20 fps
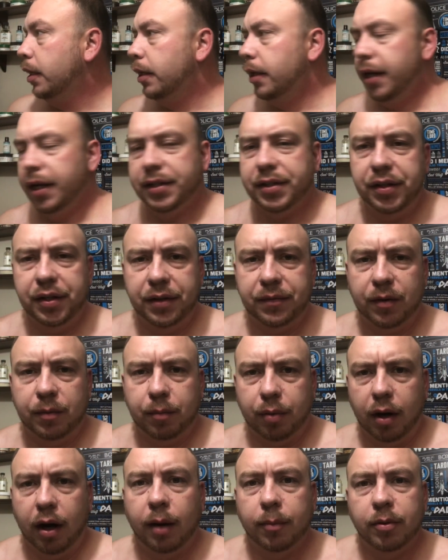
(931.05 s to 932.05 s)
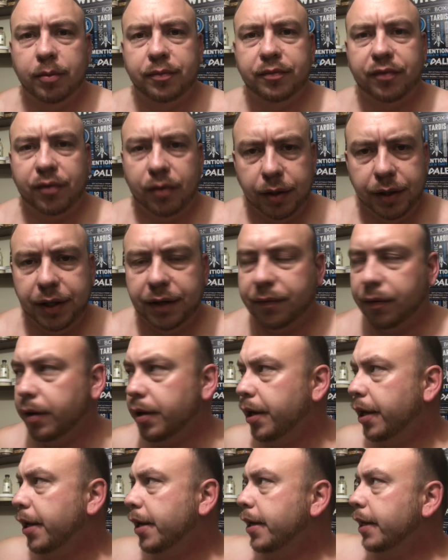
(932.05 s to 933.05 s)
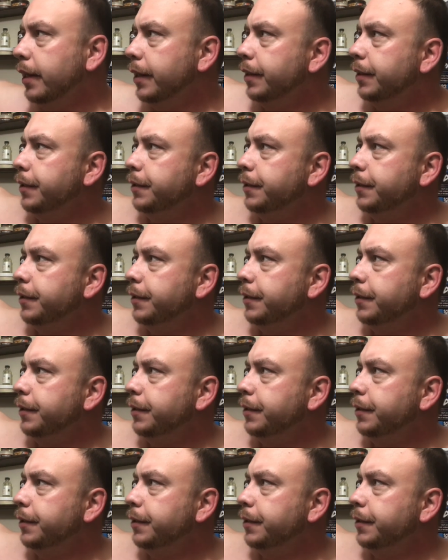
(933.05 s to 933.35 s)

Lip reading: that's a different problem for a different day.